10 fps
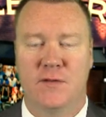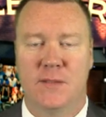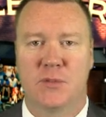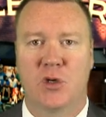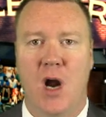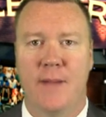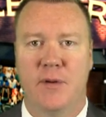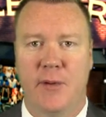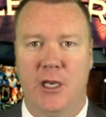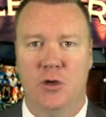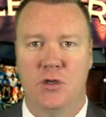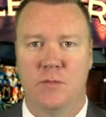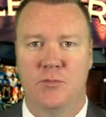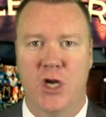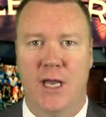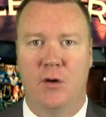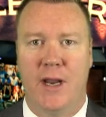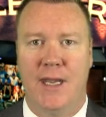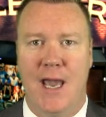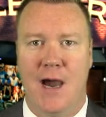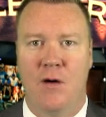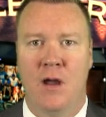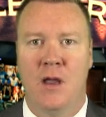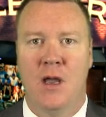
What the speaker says: Subscribe to my YouTube channel right now.